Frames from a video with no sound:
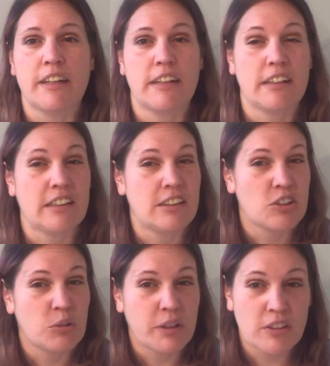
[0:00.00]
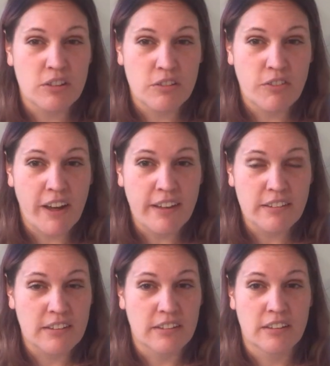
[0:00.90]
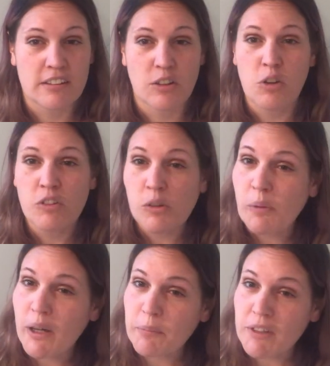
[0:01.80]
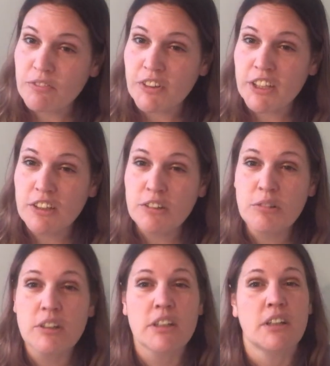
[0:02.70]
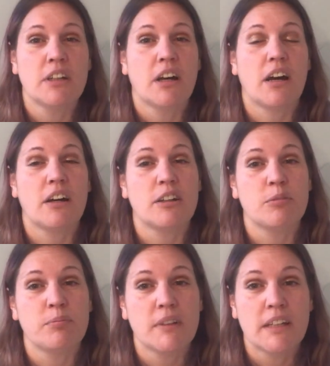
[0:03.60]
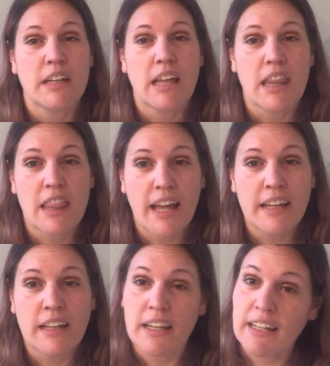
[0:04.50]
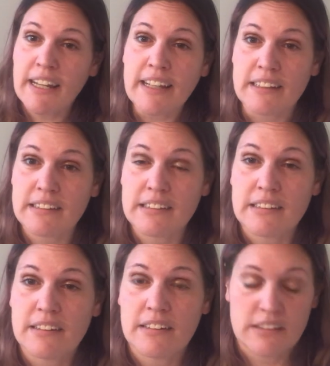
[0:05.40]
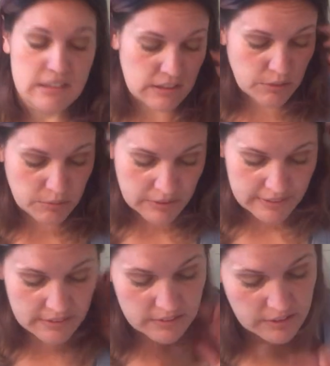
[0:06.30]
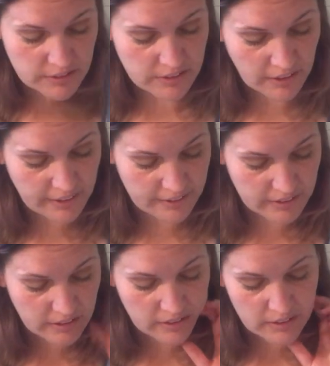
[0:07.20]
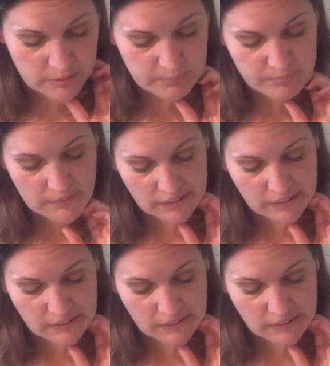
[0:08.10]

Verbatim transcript: like it's going too fast and it's overwhelming for you, um, then it is. So listen to your gut. Um,